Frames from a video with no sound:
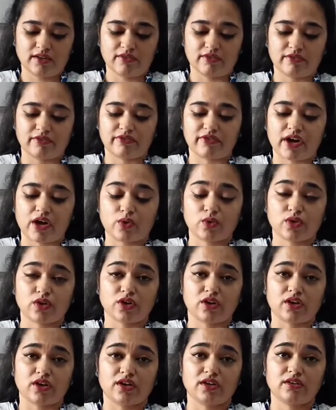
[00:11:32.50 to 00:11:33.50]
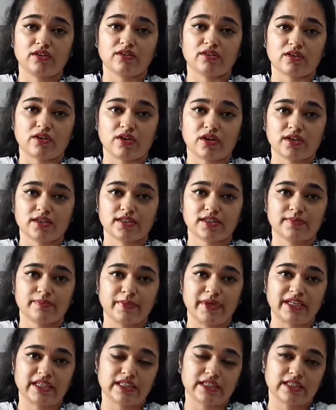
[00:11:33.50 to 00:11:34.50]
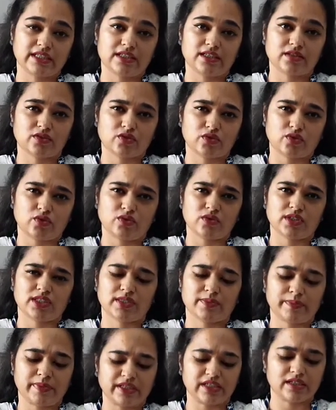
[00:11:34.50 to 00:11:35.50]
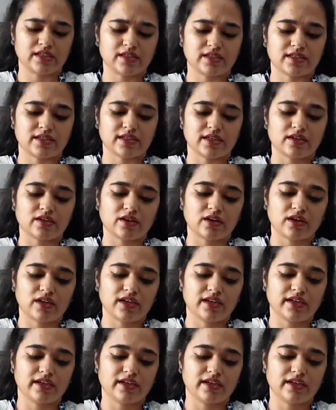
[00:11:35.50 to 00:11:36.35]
found on rocks, metals, stones, pillars and all.